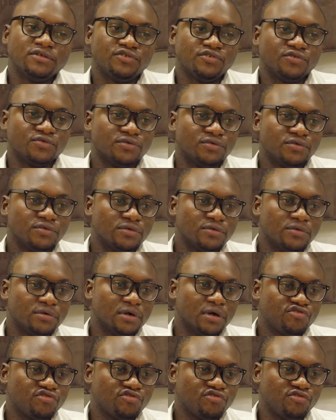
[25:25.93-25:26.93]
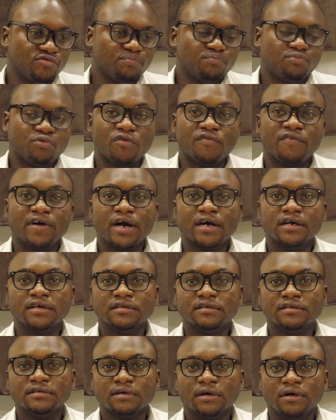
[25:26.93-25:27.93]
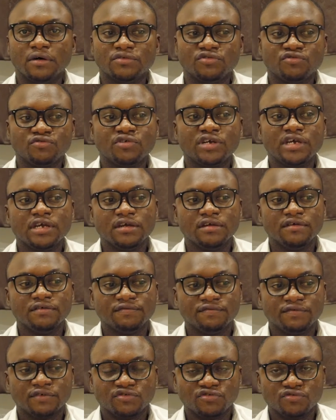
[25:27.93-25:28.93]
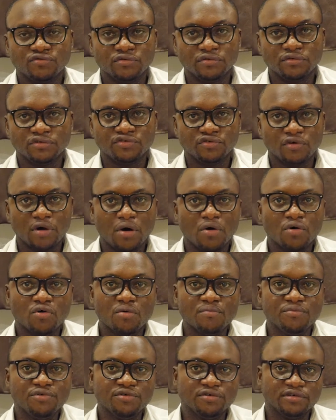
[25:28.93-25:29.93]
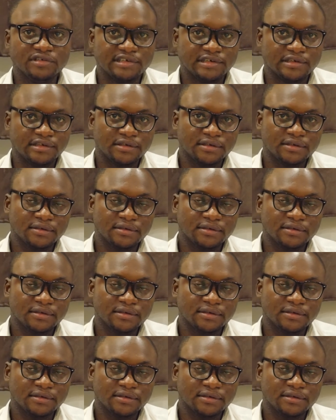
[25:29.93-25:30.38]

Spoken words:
to provide or to give to our community,